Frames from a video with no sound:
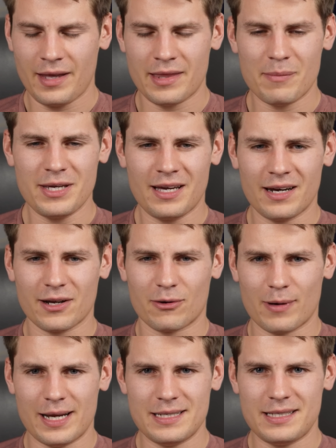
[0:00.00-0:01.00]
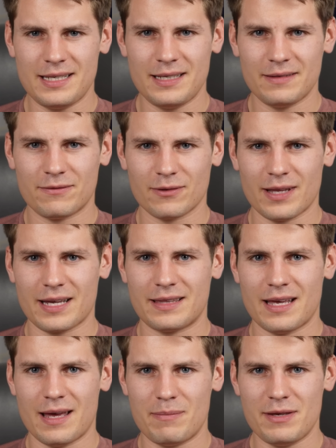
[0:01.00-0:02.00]
that'd be kind of crazy for like
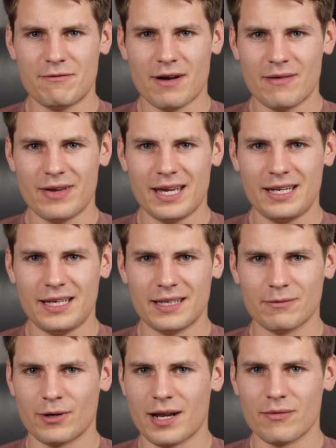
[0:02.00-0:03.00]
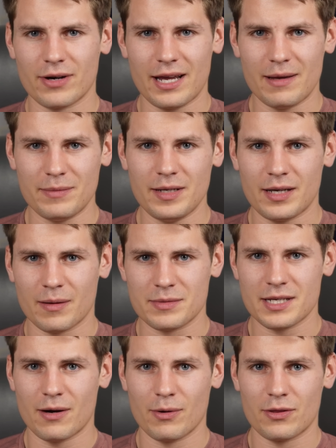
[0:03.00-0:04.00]
the B580 and whatever AMD
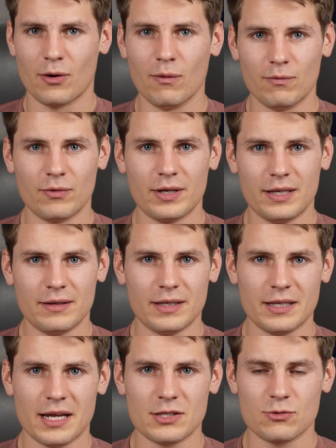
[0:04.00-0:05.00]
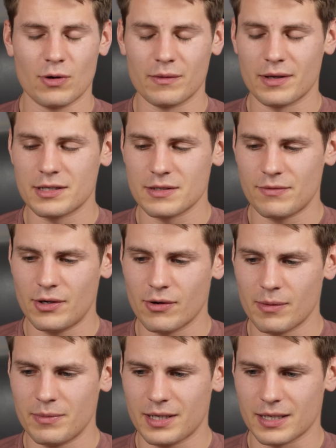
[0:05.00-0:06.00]
comes out with. Hopefully it has 12 gigs of
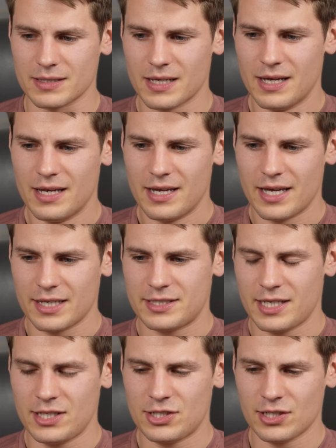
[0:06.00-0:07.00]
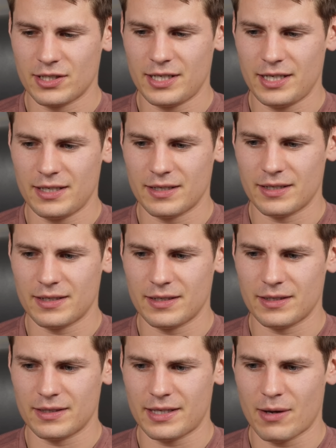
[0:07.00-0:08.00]
VRAM because essentially
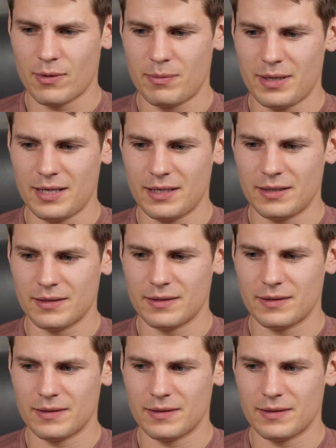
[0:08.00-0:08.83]
they would be